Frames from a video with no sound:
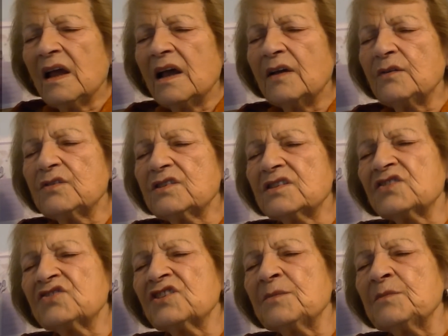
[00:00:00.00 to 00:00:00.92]
And you see, the
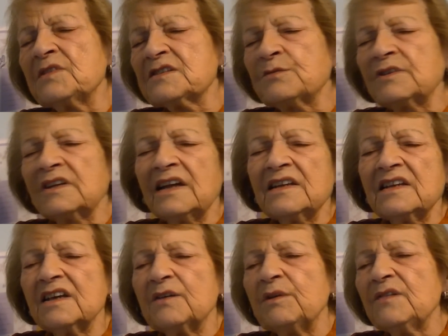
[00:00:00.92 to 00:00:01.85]
Germans were
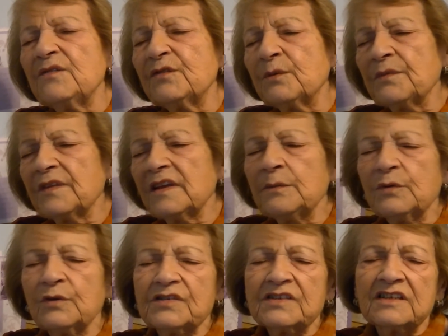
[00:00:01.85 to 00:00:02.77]
running away from there
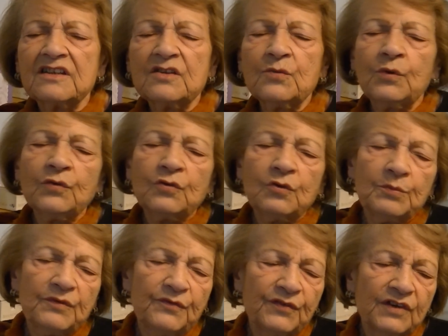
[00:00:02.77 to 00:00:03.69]
because they didn't want to
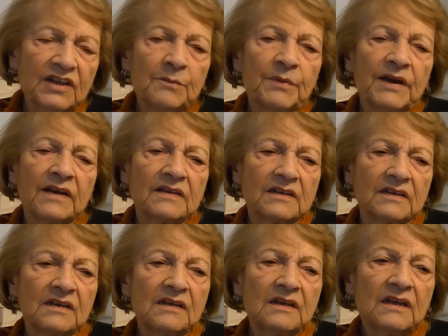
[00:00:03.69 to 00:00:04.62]
be freed by
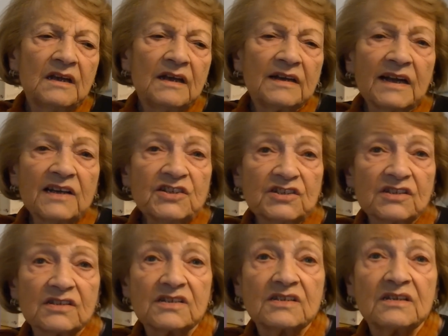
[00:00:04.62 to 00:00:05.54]
the
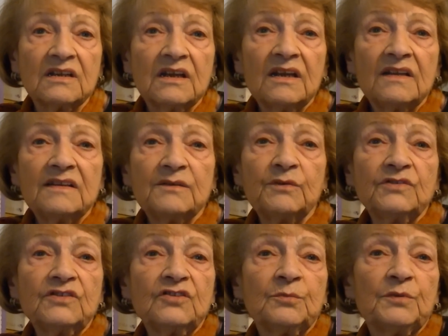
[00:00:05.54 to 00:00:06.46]
Russians. They
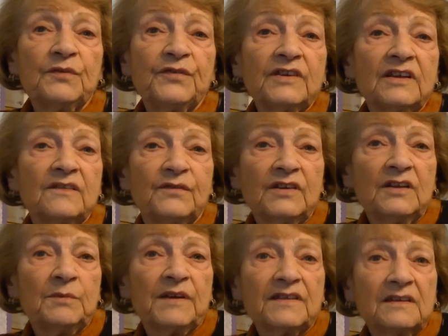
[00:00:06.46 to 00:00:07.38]
wanted to be
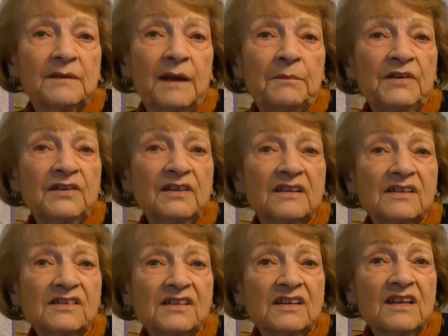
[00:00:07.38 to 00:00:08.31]
freed by the
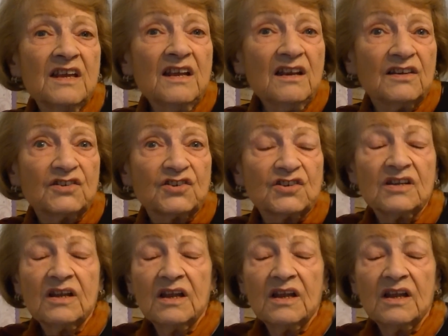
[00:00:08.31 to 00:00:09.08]
Americans and English.